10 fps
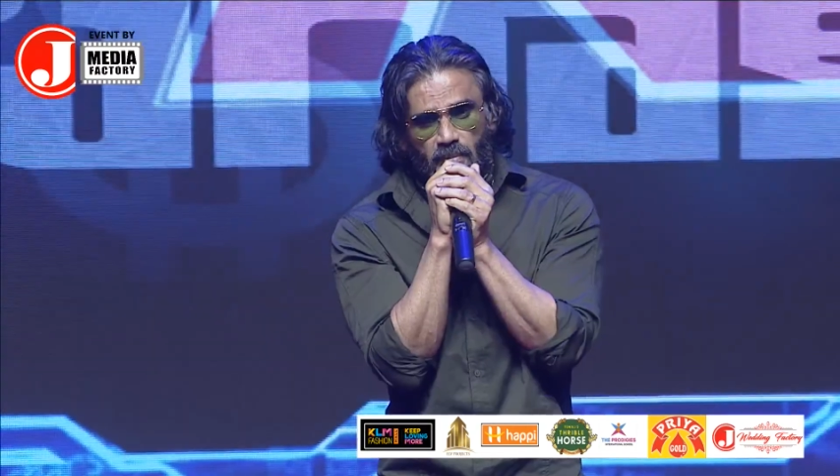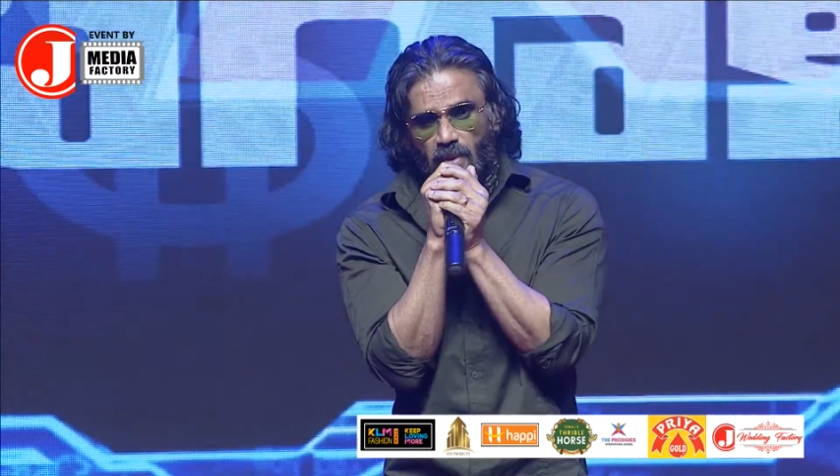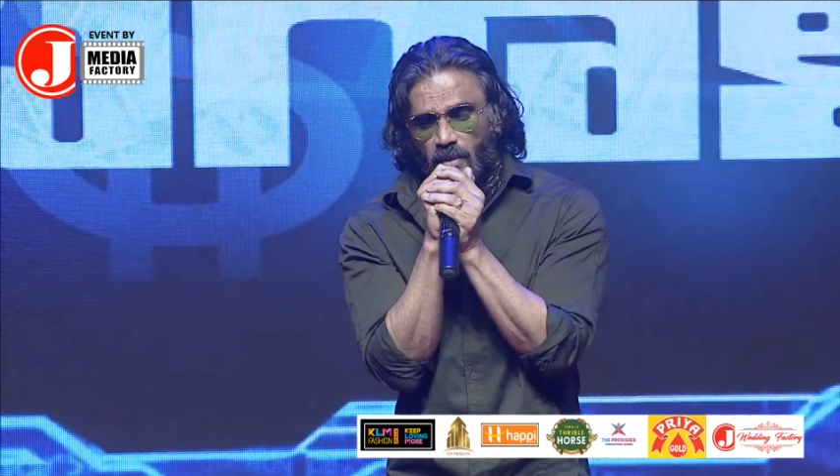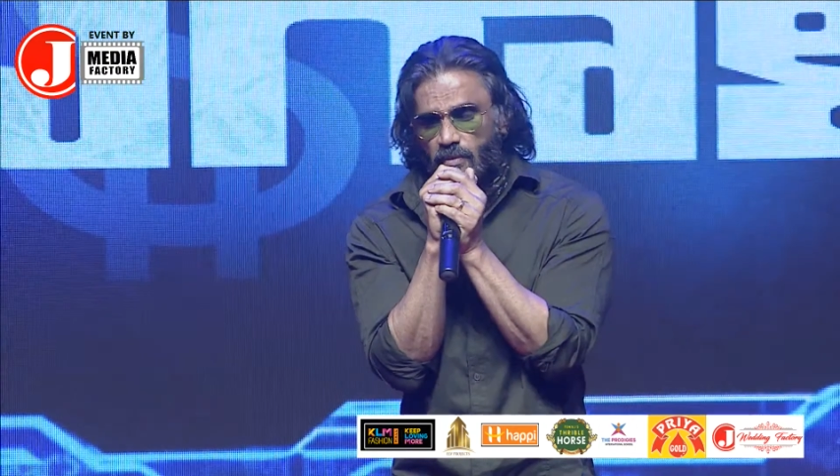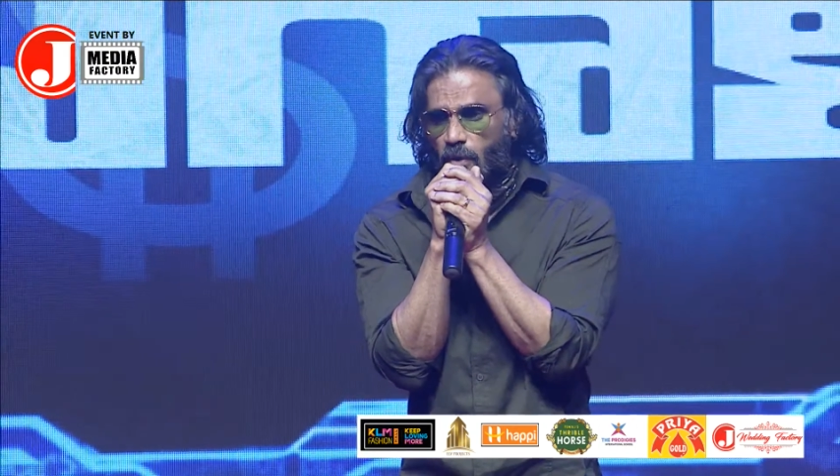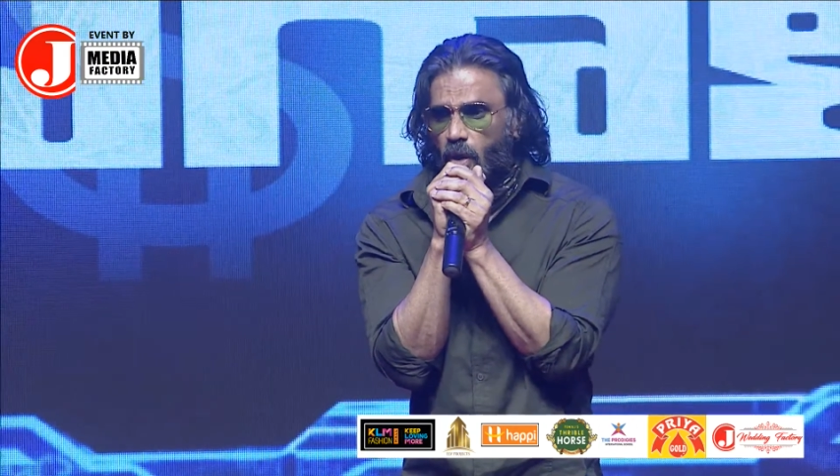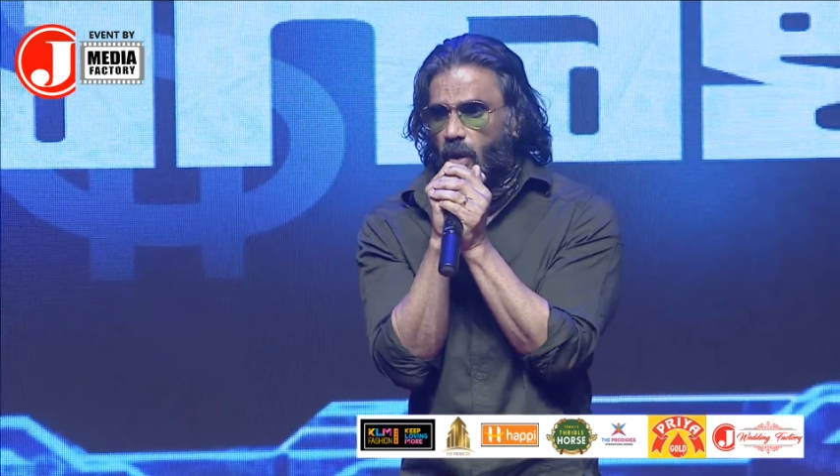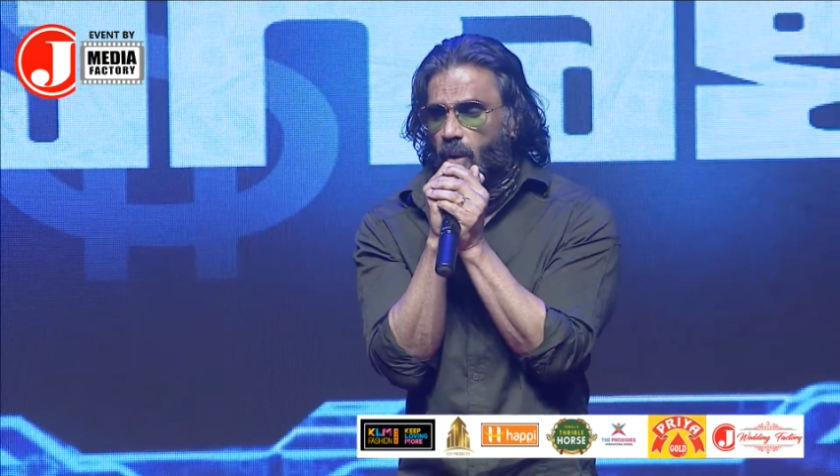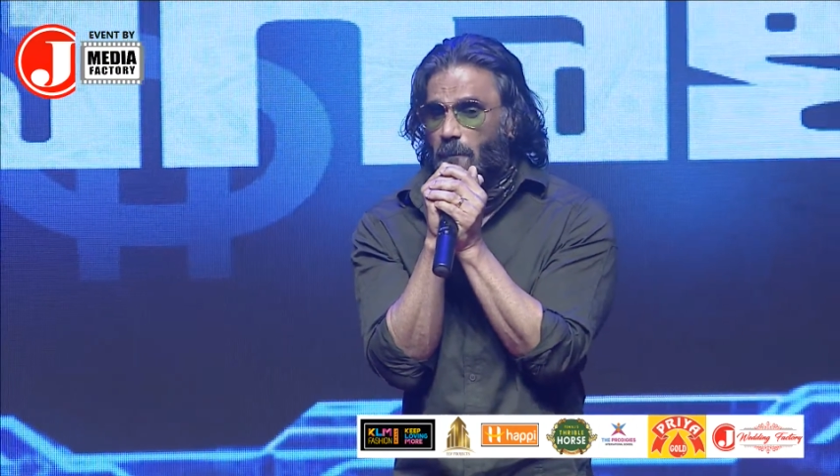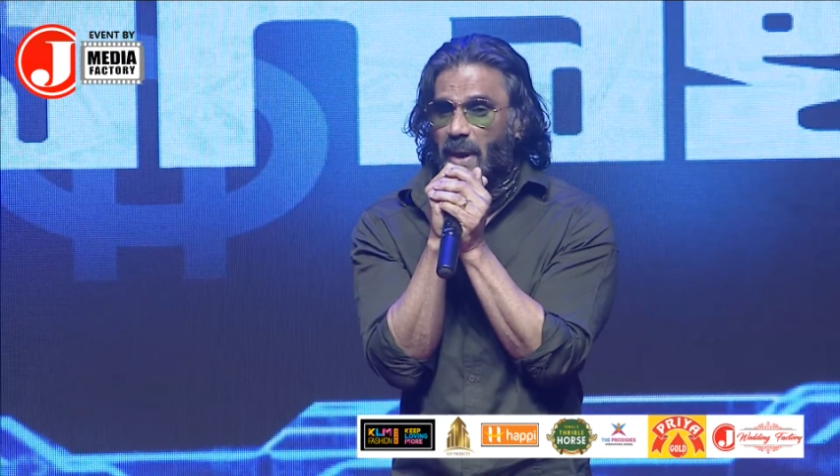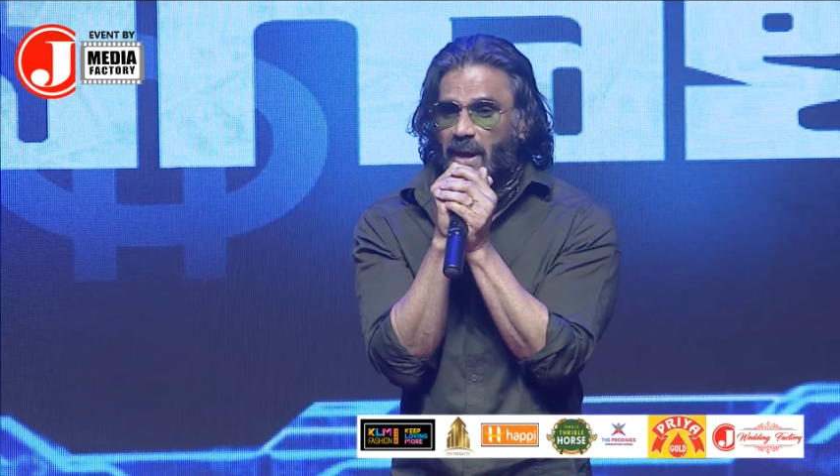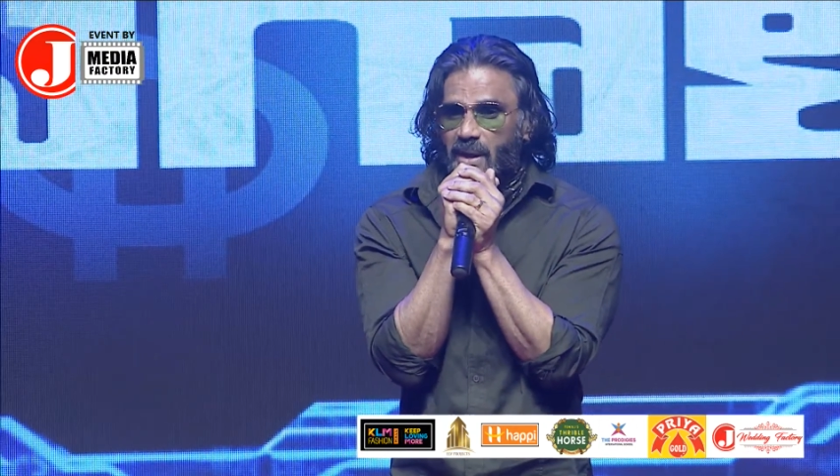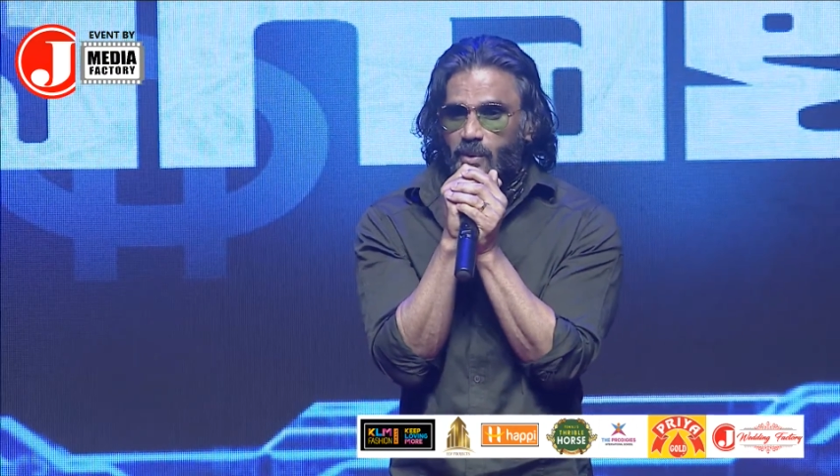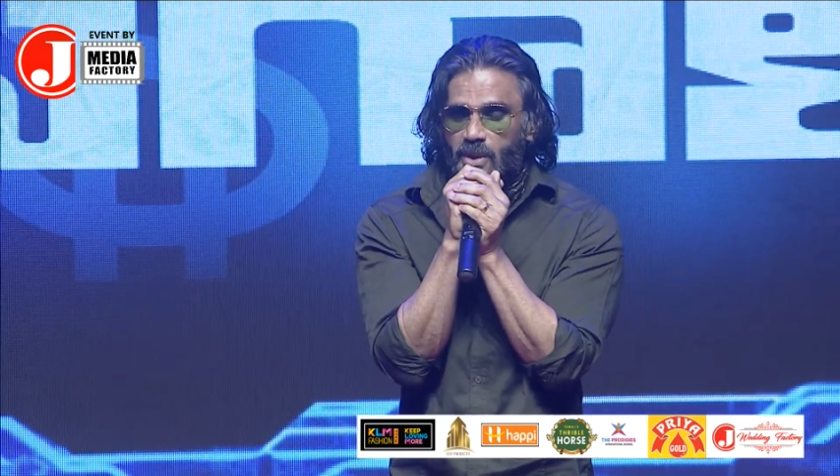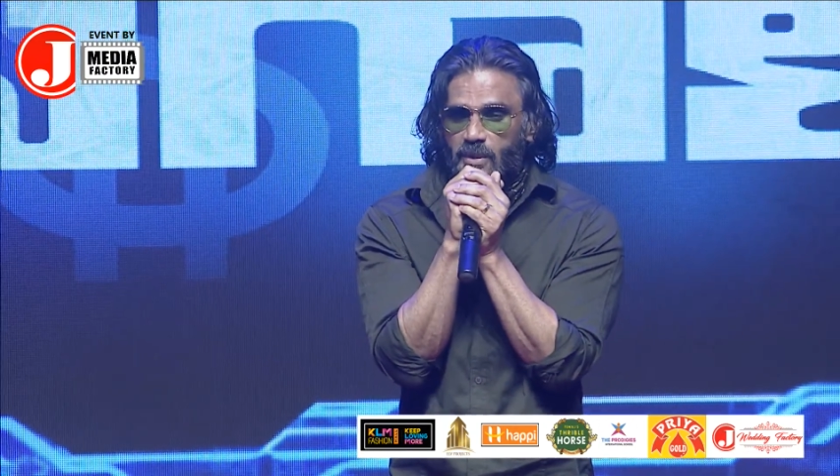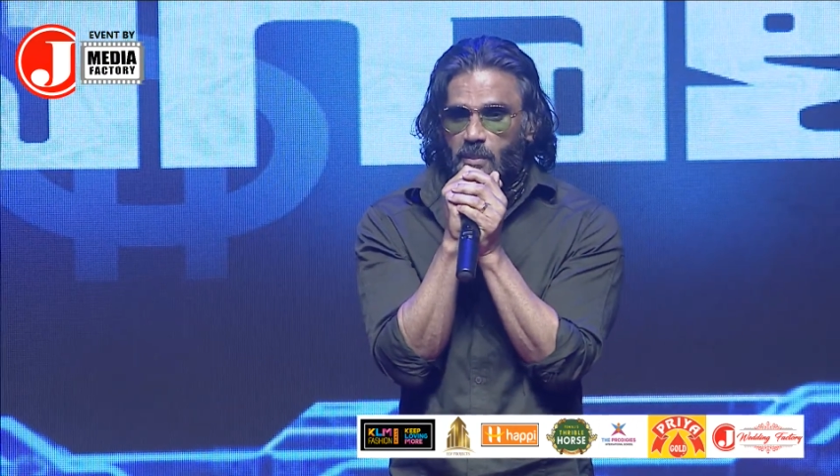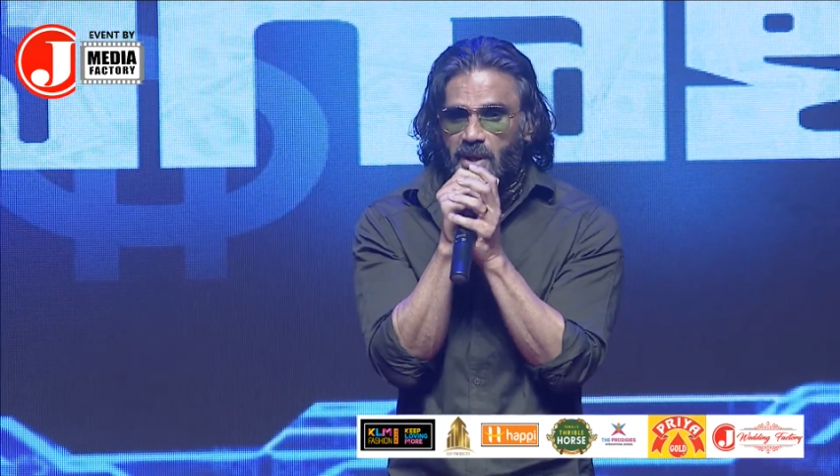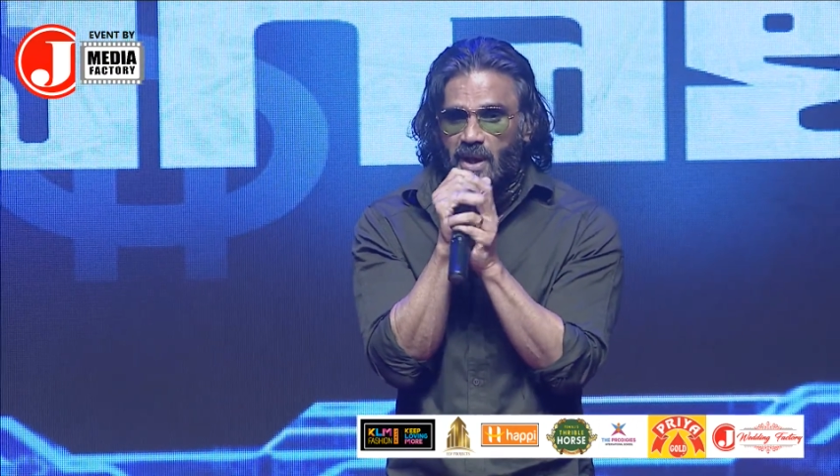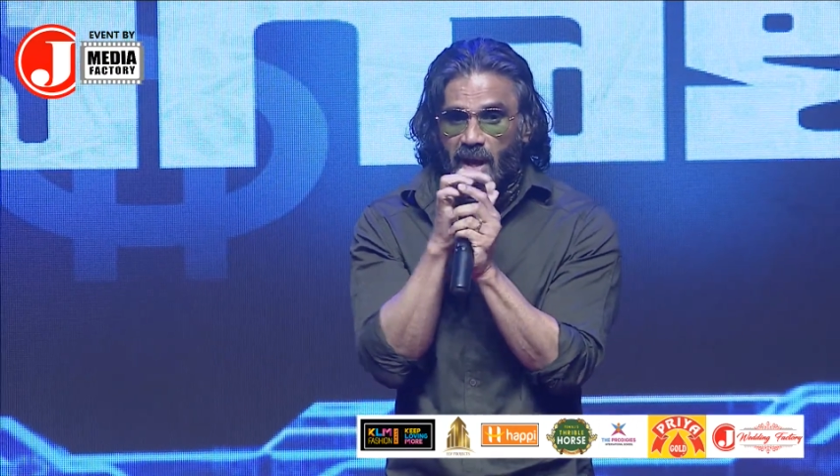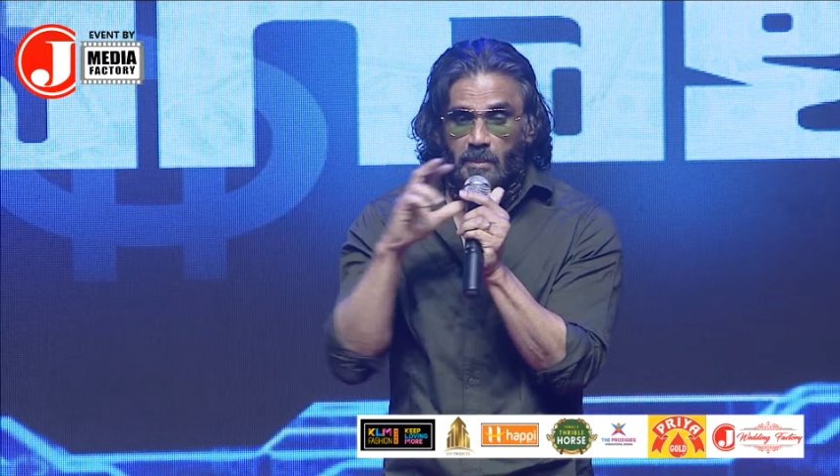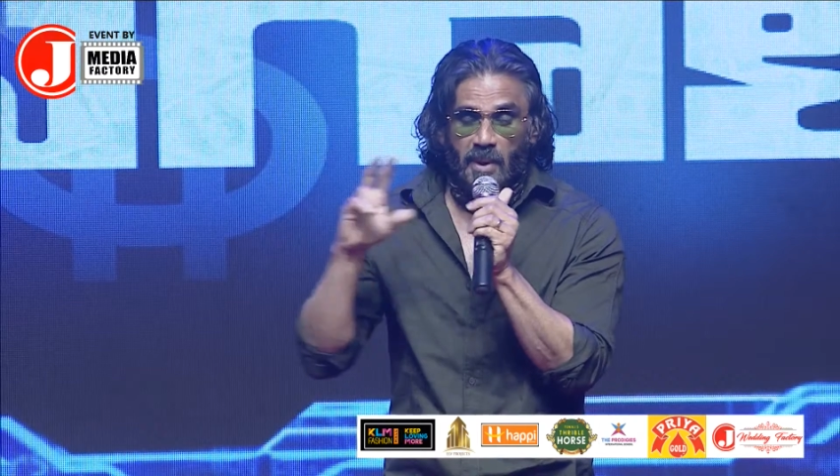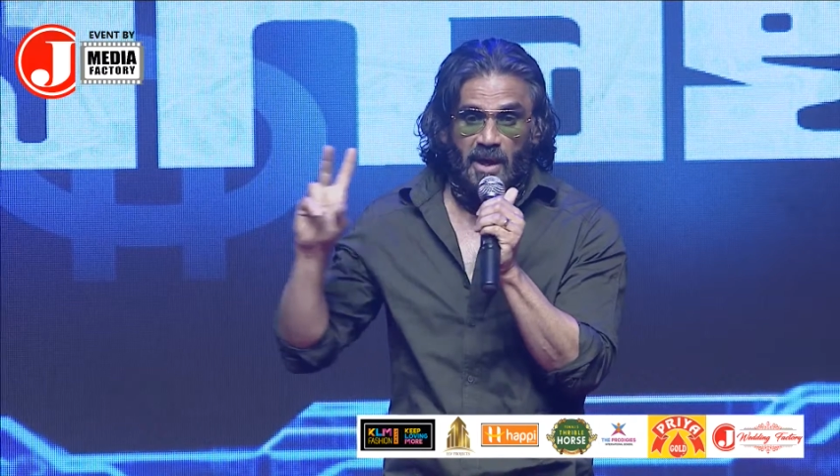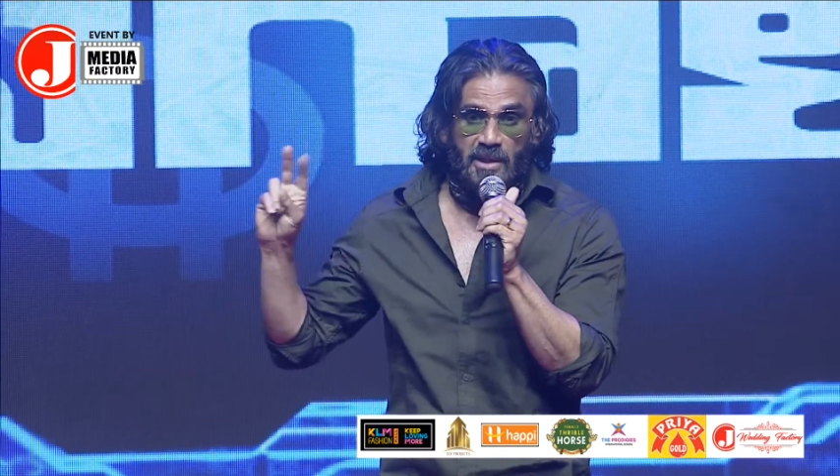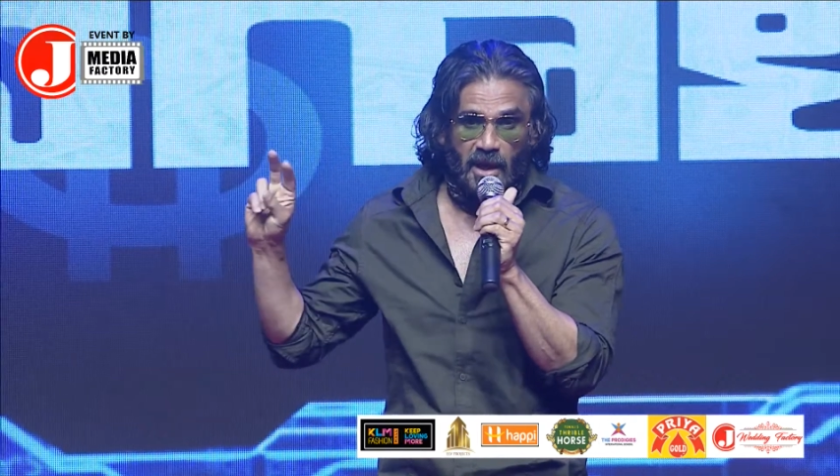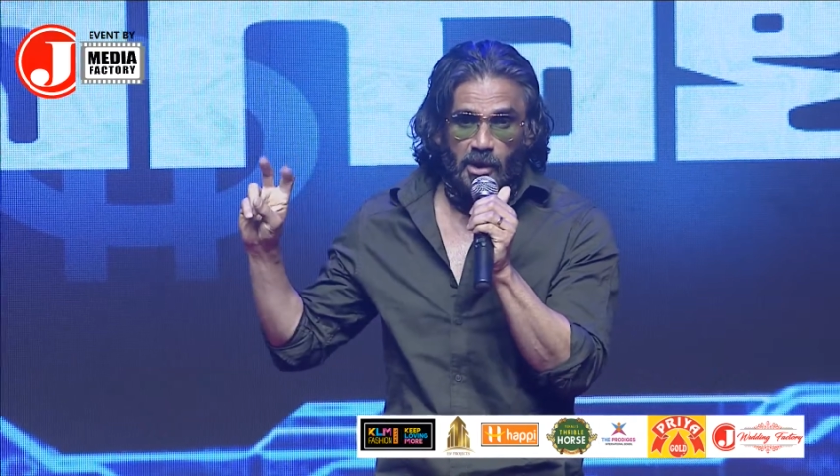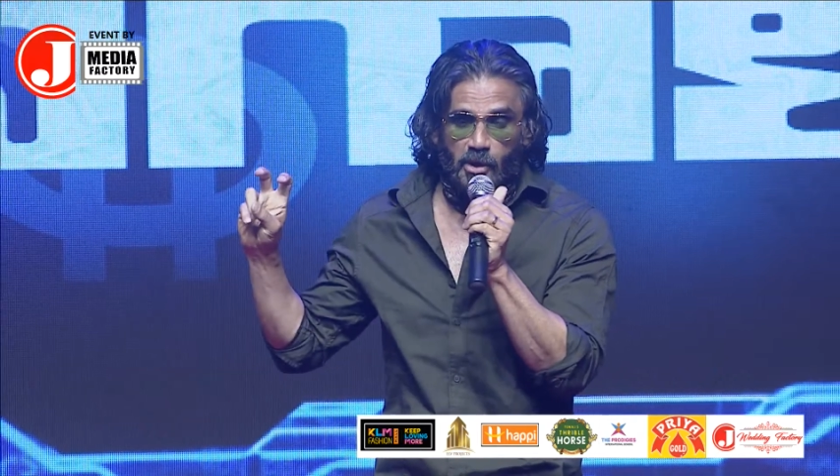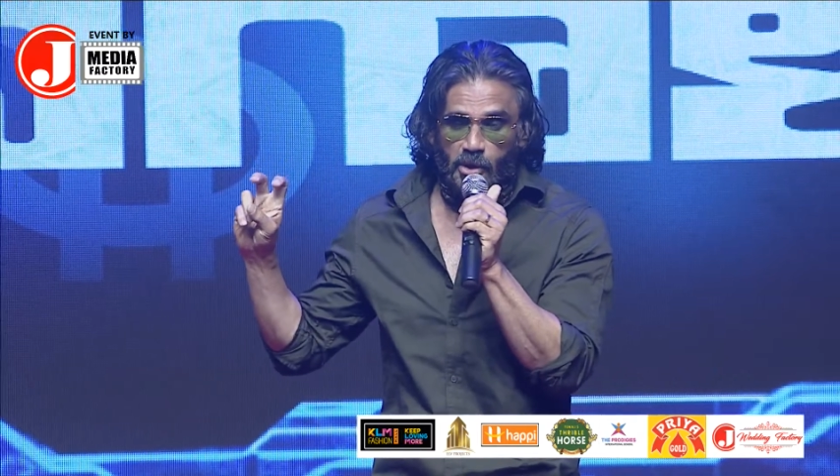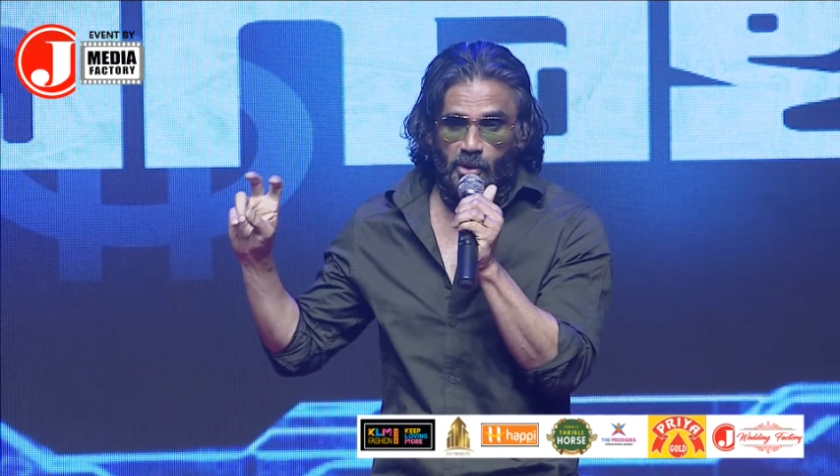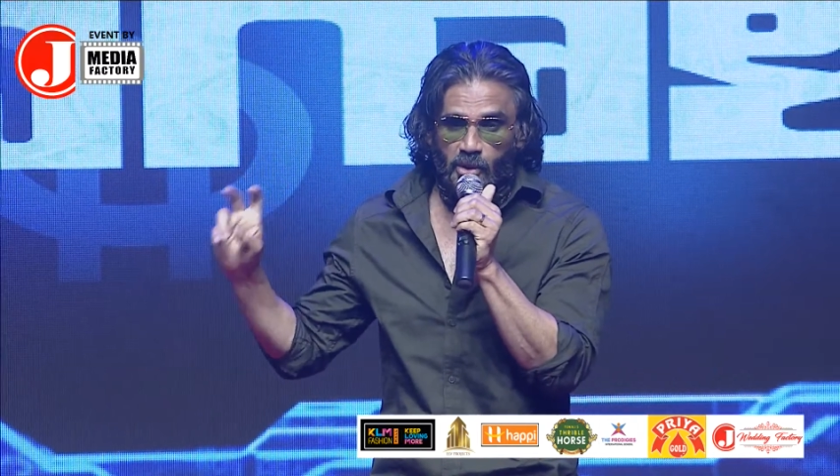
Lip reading: for bearing with me and my Telugu.